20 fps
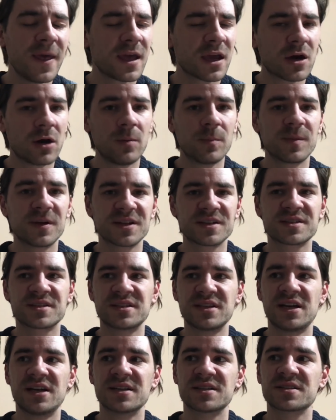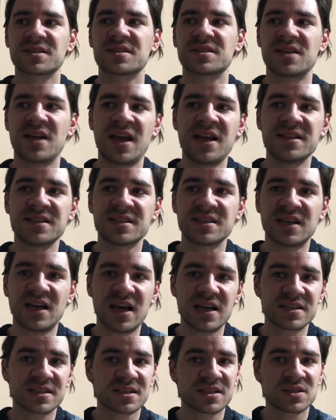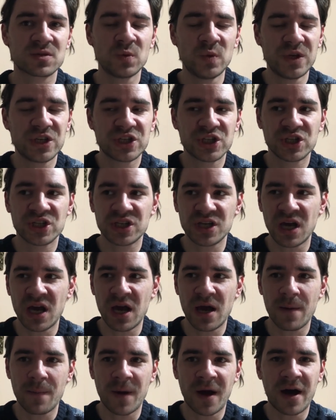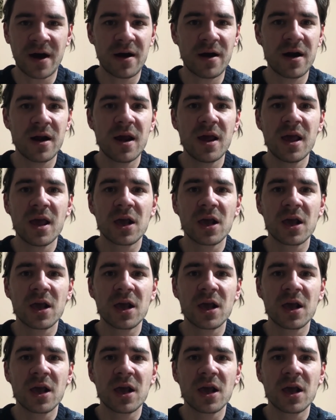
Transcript: complex tasks and tasks which uh, are